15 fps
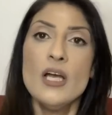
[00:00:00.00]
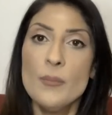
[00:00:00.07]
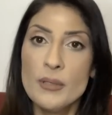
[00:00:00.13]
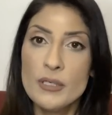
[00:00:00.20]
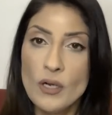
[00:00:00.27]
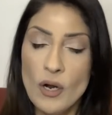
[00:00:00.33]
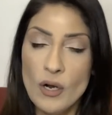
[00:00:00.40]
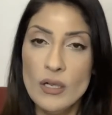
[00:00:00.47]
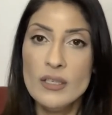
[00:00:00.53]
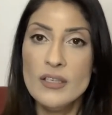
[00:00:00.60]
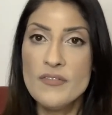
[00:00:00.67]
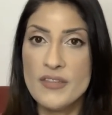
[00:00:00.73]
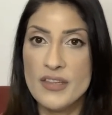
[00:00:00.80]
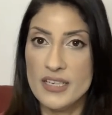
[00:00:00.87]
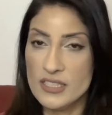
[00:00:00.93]
But all
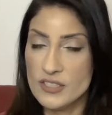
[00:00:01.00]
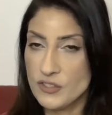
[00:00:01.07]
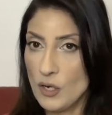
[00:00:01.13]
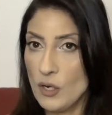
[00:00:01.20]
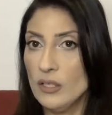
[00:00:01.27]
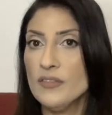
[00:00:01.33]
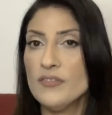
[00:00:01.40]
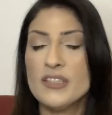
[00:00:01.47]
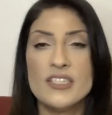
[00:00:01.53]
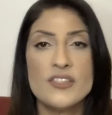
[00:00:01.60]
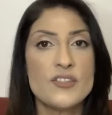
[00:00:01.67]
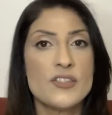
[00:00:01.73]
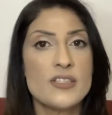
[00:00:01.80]
of this, all of these